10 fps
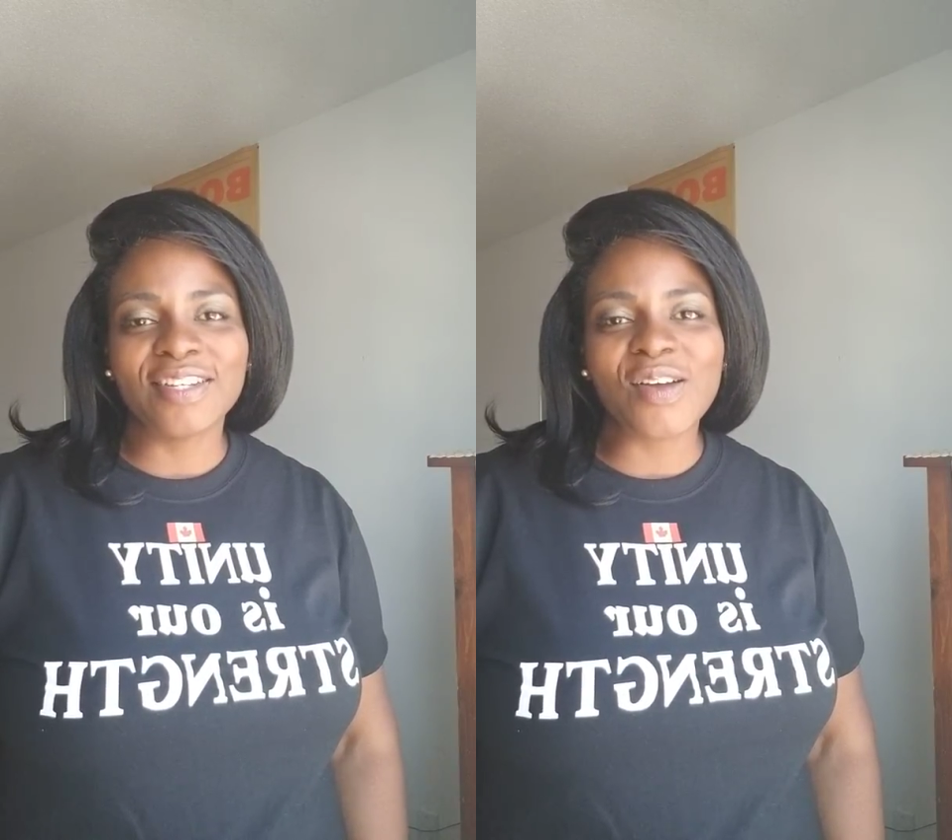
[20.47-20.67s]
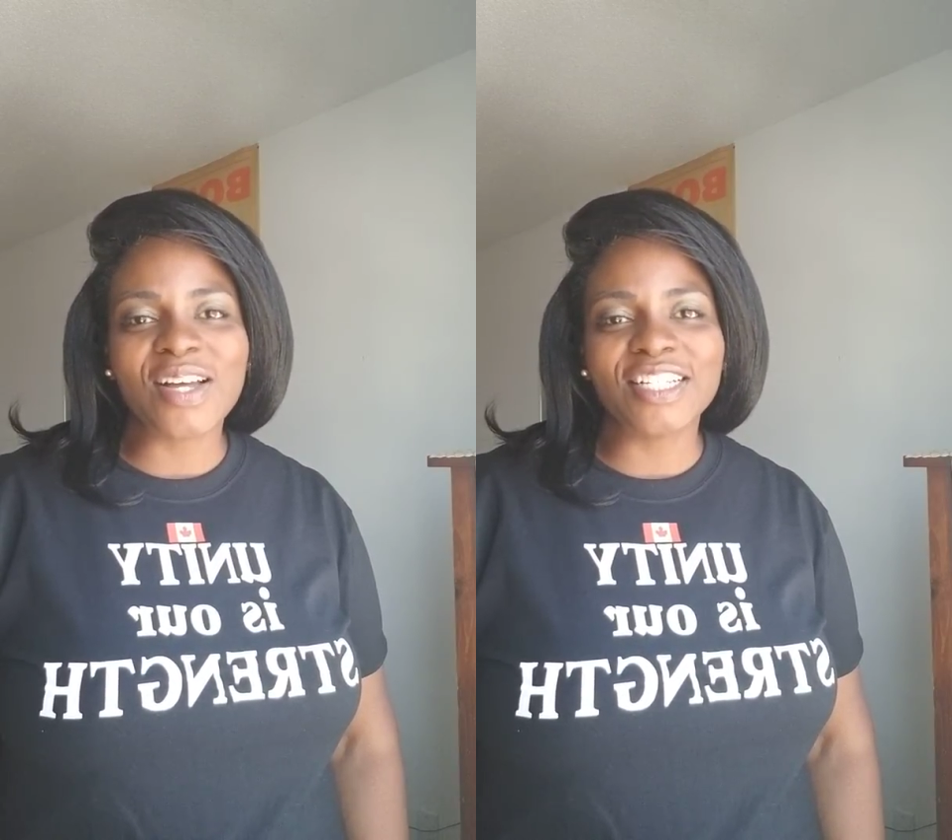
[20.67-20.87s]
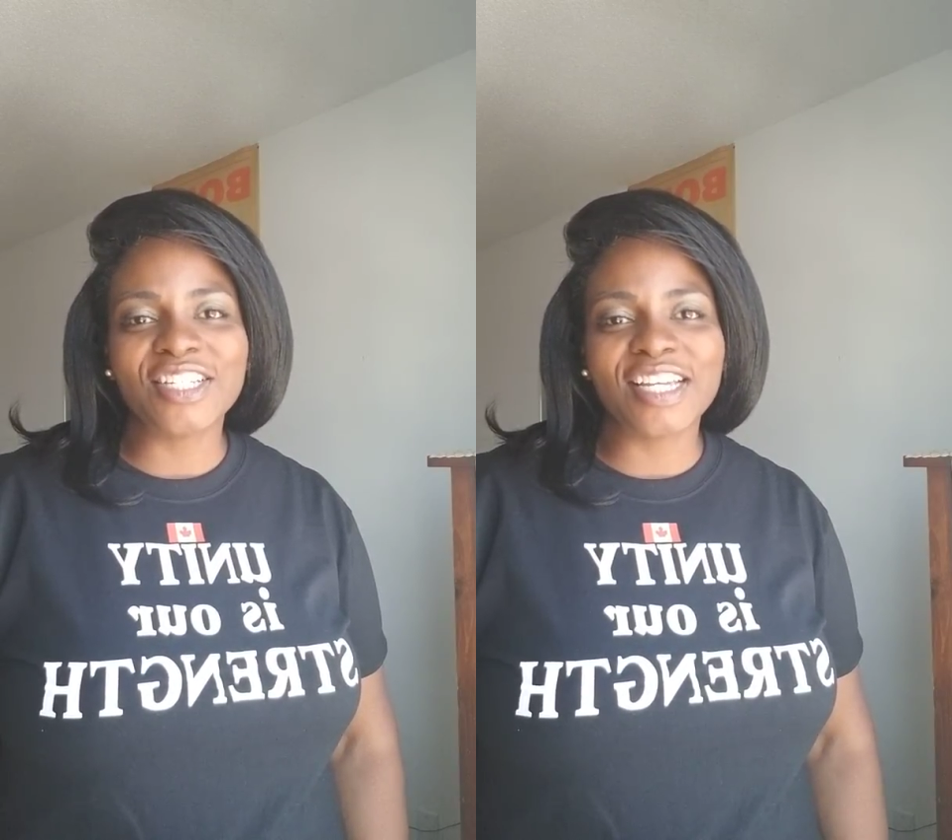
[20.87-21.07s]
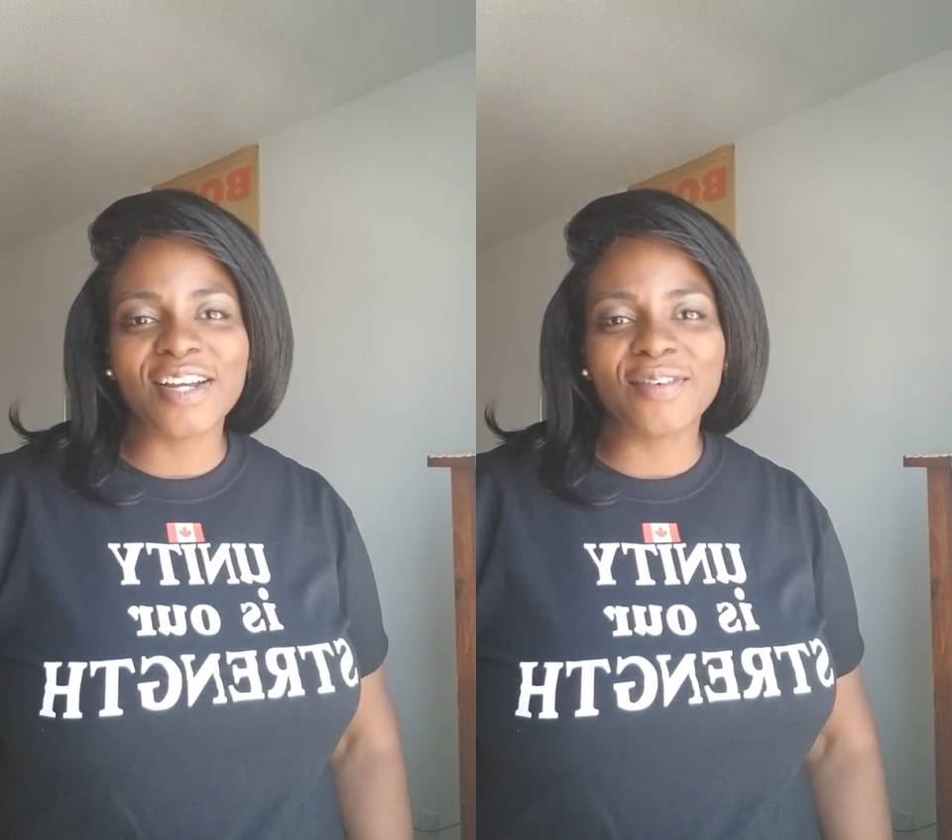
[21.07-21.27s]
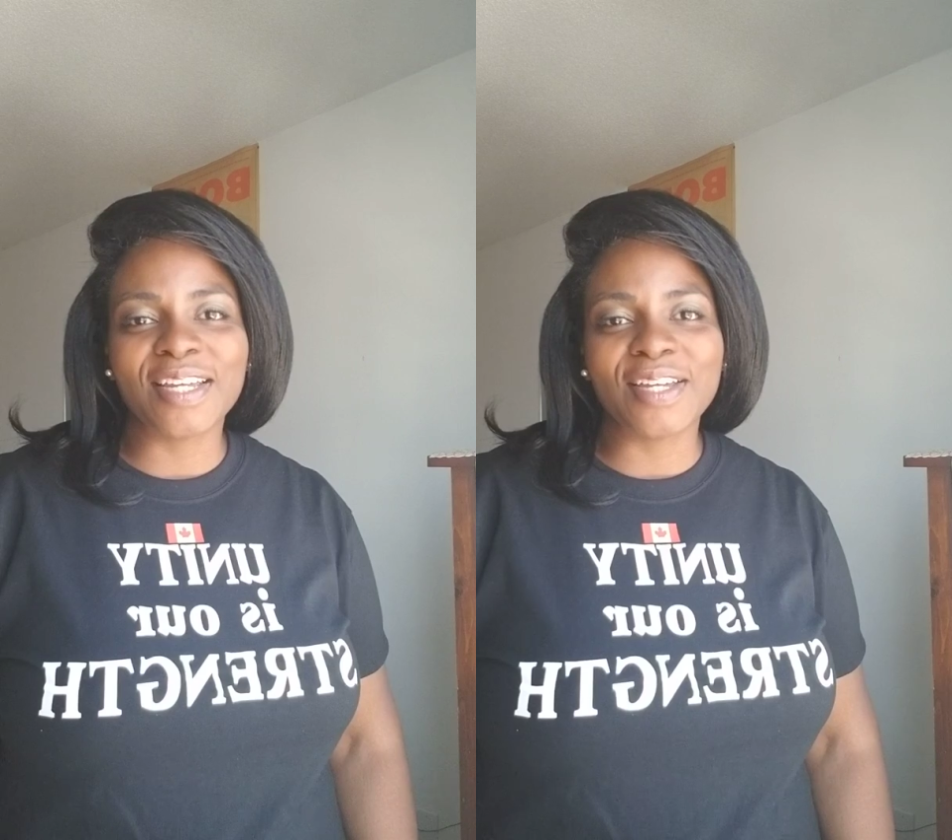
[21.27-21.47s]
Don
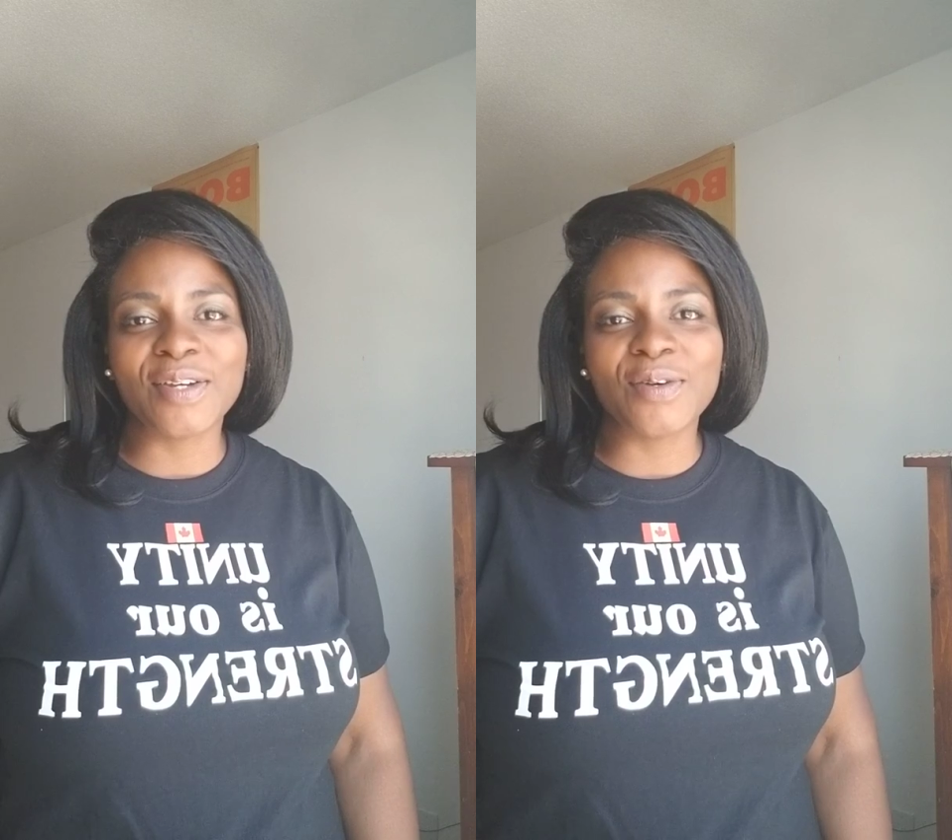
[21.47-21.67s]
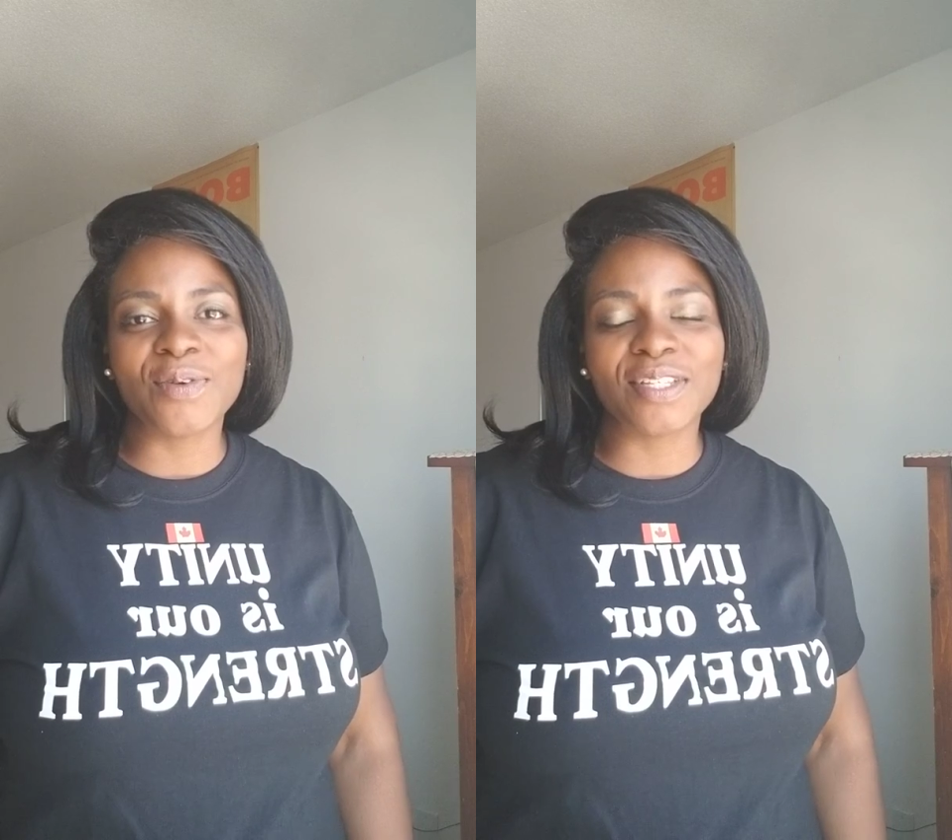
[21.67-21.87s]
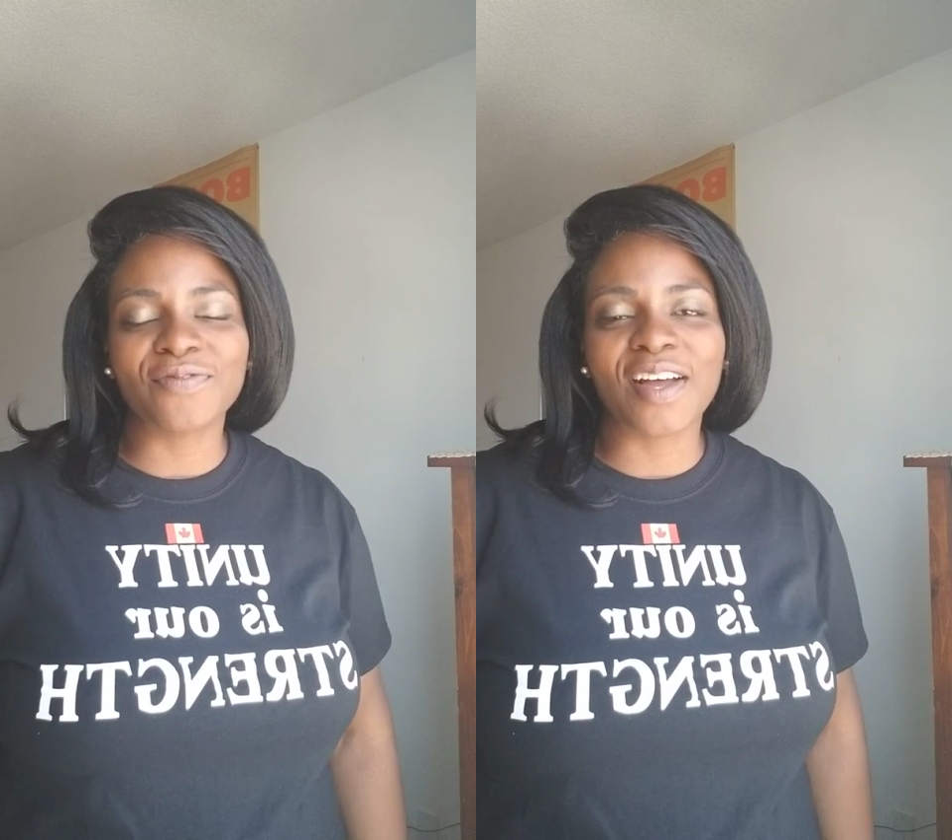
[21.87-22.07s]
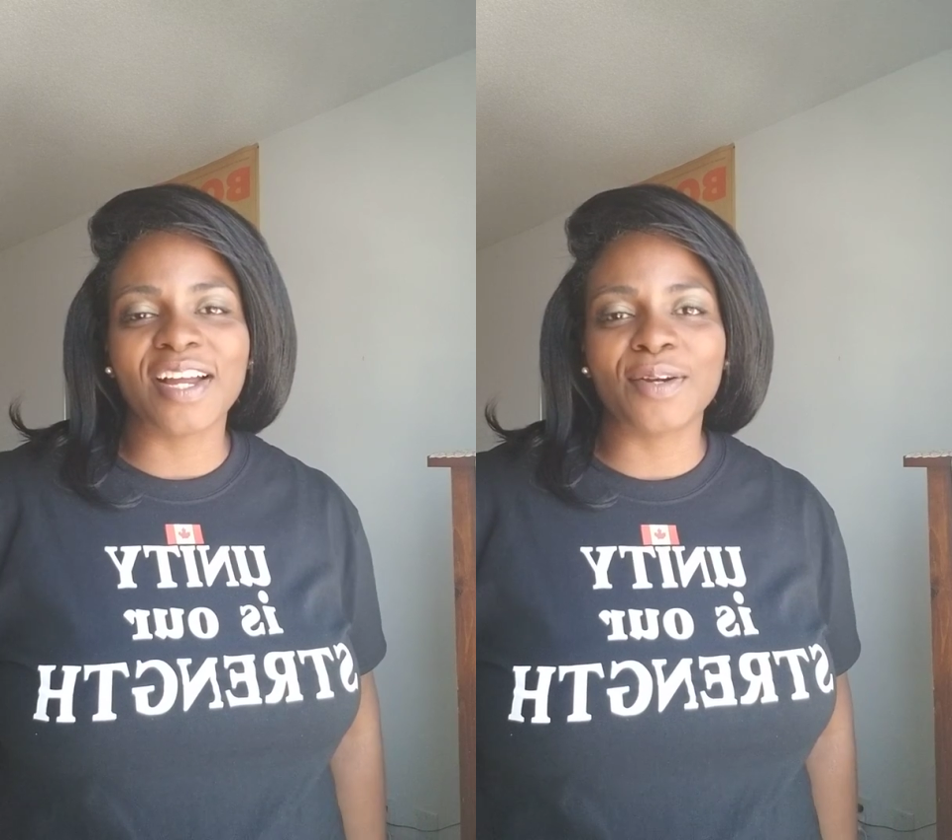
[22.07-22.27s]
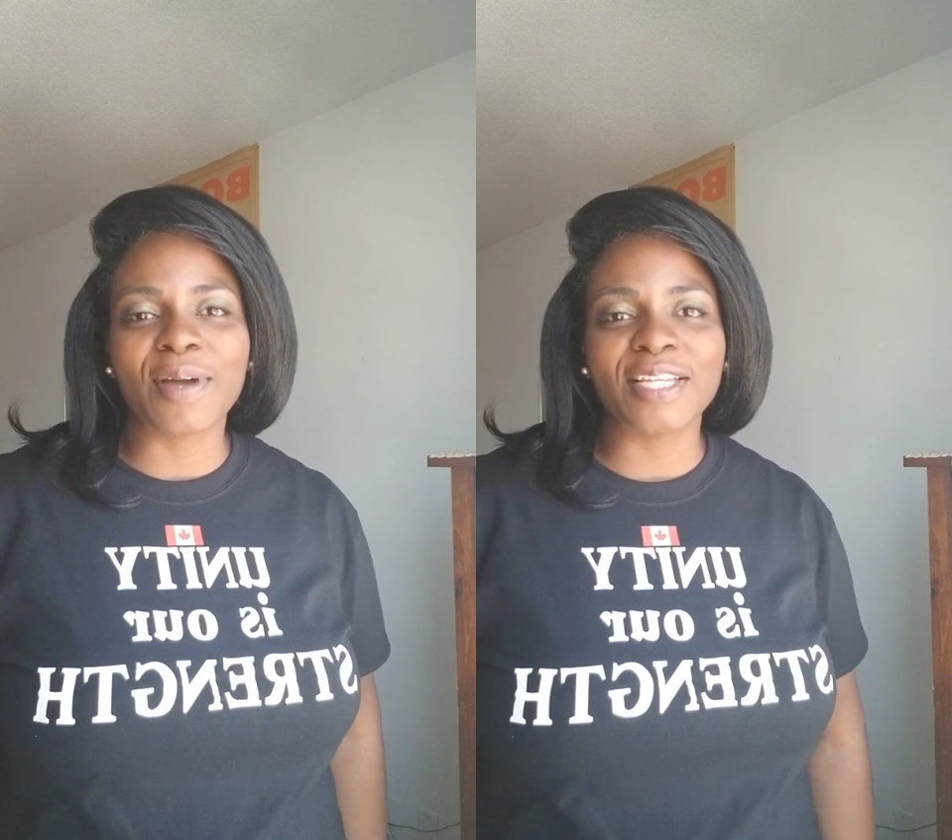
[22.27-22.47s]
Cherry, who was
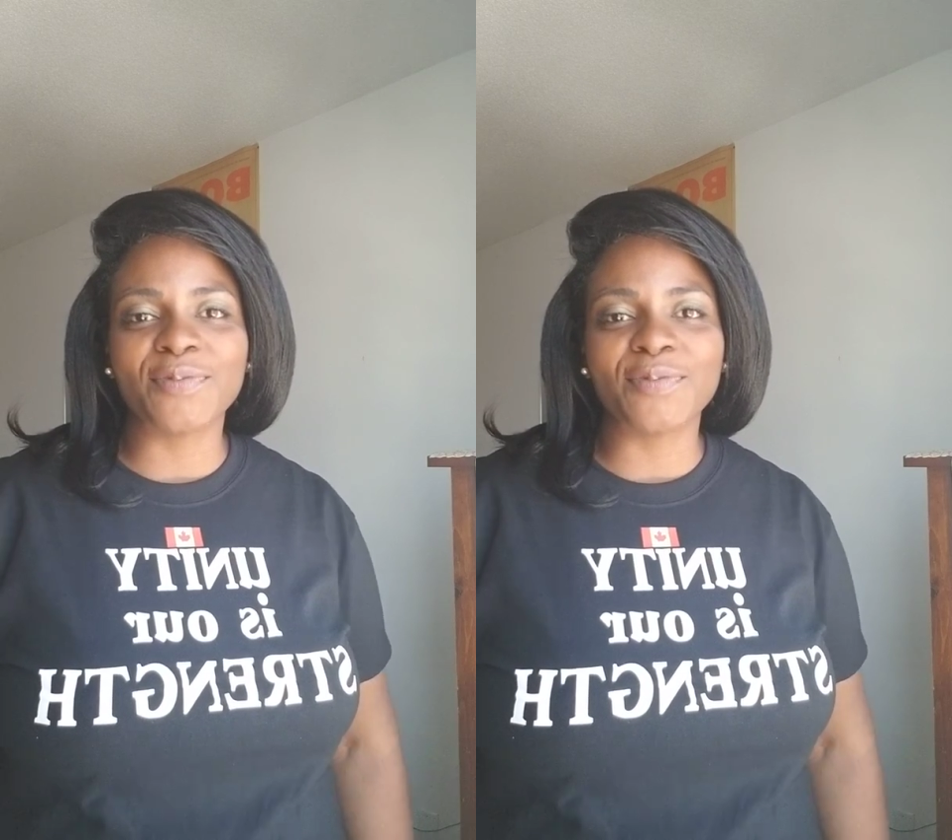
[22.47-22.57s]
fired by